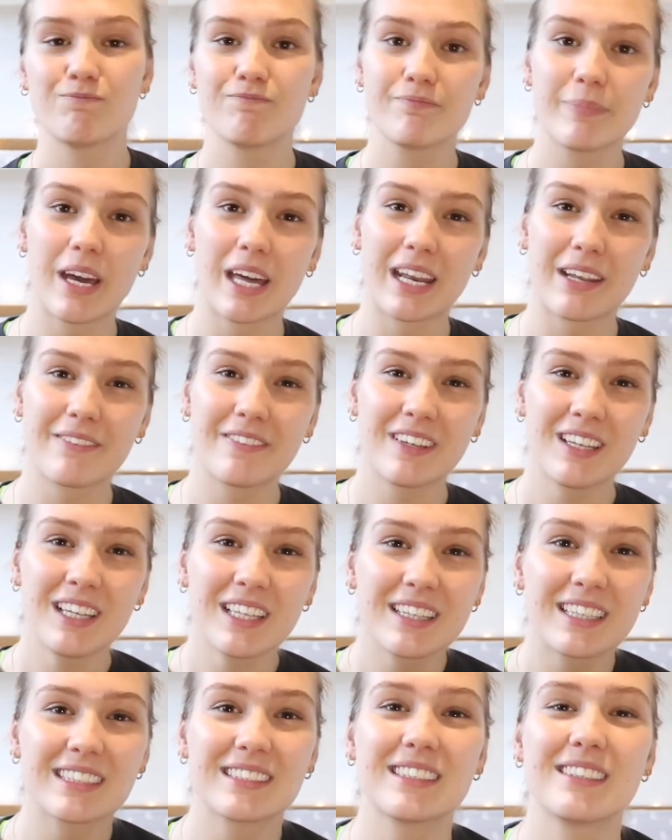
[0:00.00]
And I feel like
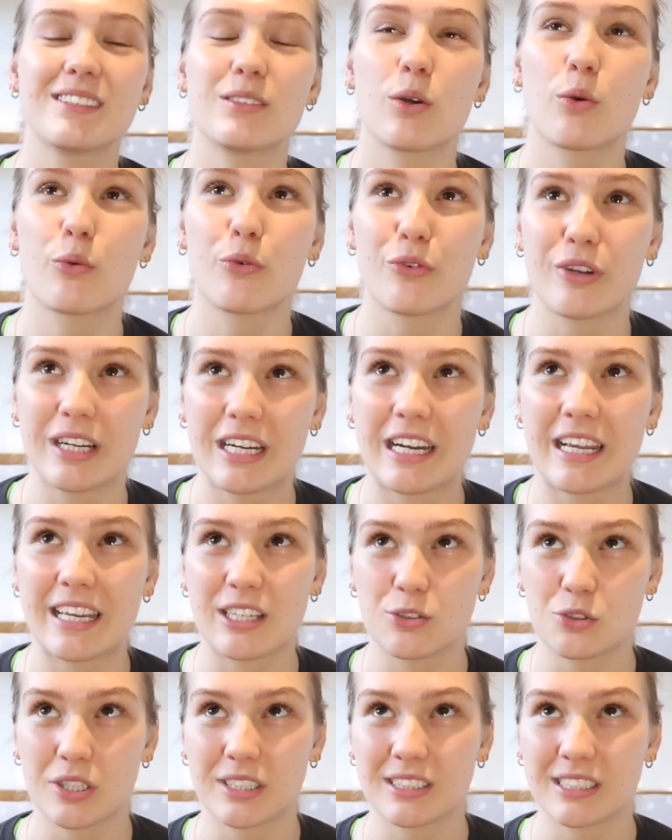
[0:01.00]
this is really
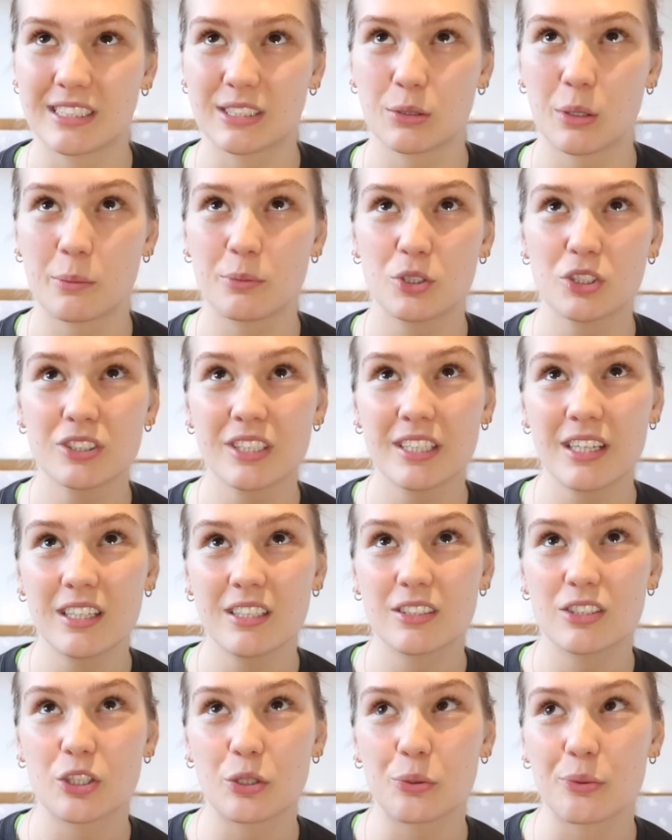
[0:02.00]
interesting. So I'm just going to
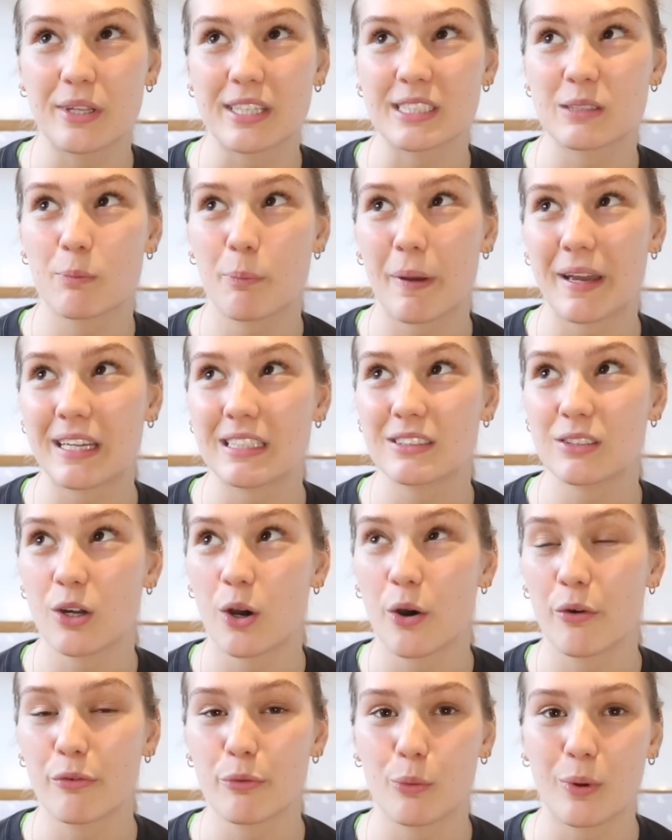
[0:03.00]
do this based
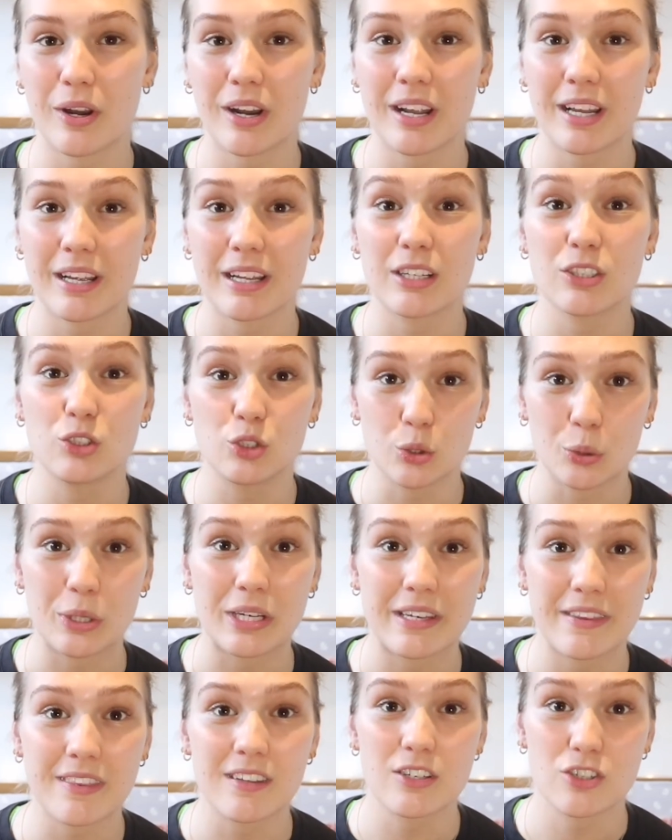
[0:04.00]
off when I
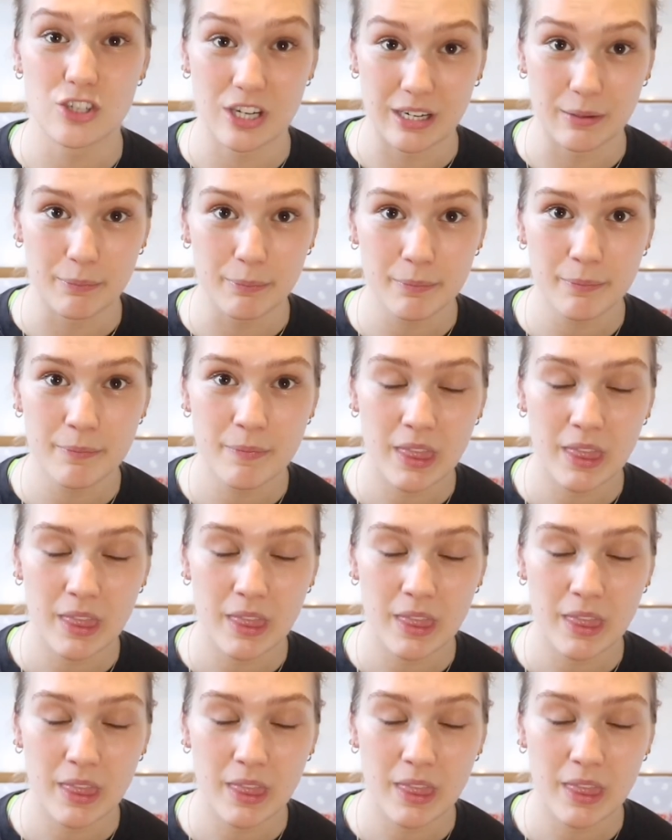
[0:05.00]
joined the gym.